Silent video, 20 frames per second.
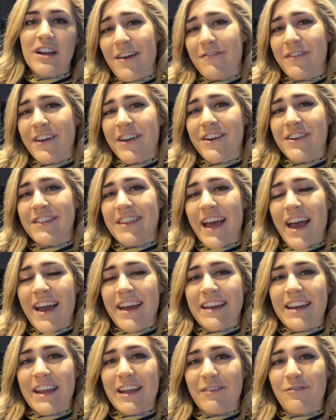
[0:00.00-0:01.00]
I figured
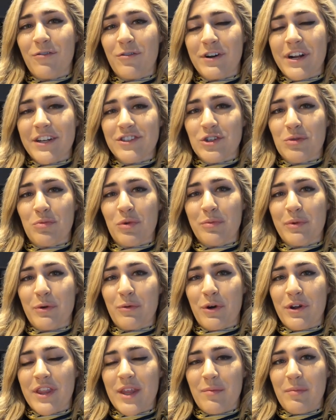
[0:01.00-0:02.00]
that a 4-day trip would be
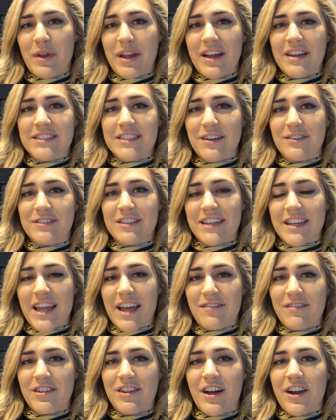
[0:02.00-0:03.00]
worth it because I was gonna
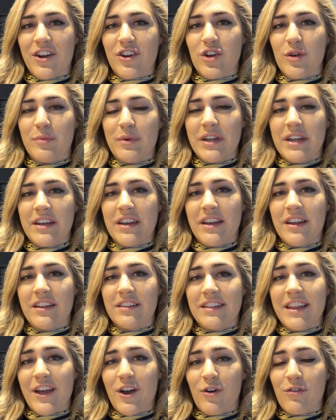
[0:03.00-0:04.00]
have a long Caribbean
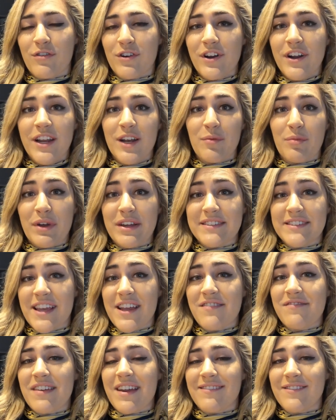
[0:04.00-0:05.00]
layover in a place
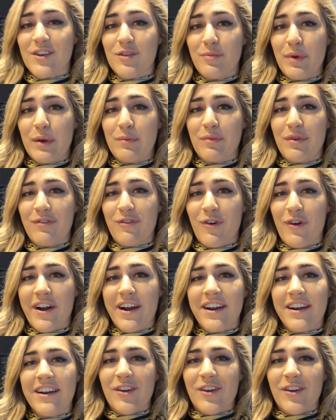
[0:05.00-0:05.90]
I've never been before.